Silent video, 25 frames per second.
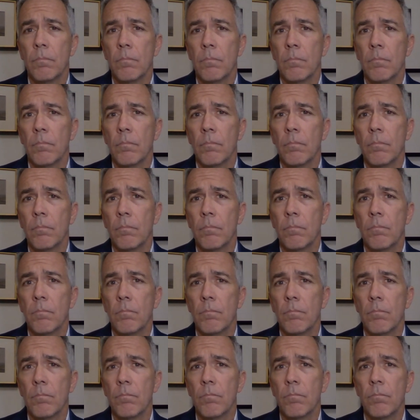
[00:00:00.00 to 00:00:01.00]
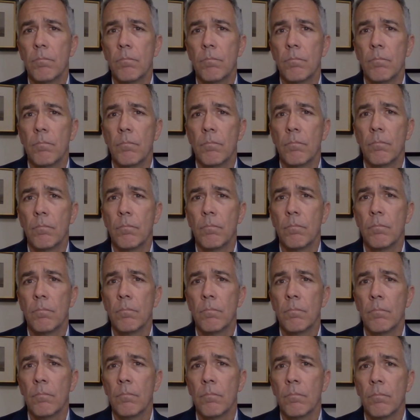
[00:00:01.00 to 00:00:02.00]

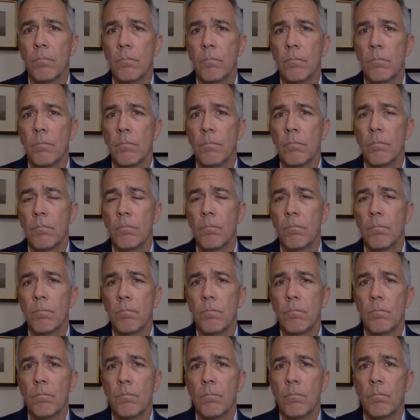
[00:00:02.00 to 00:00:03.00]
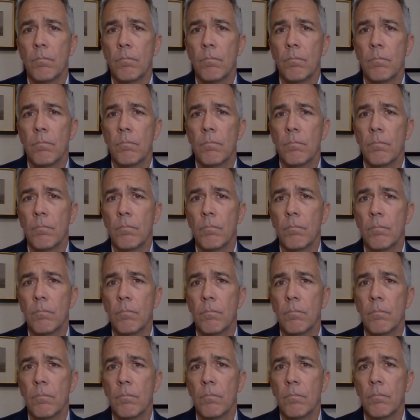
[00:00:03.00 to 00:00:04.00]

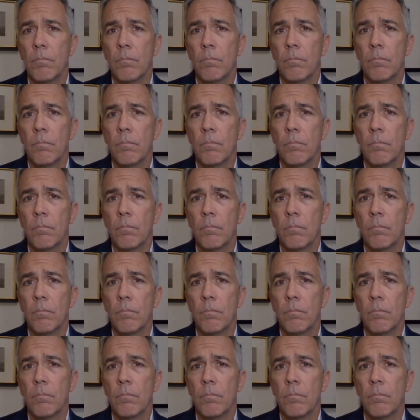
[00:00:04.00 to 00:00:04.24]
(not speaking)